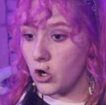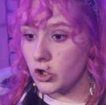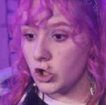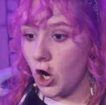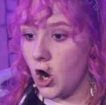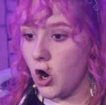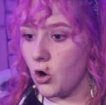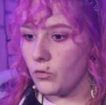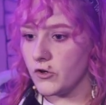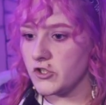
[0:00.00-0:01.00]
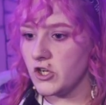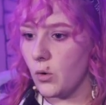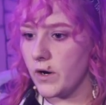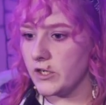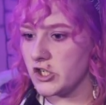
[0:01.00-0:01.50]
Yo, there's no
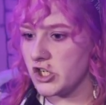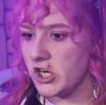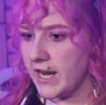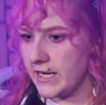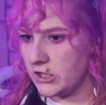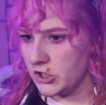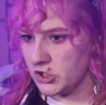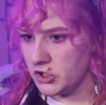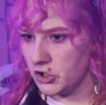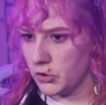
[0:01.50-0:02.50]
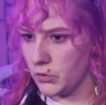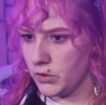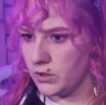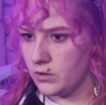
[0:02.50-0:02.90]
way to shake this dude.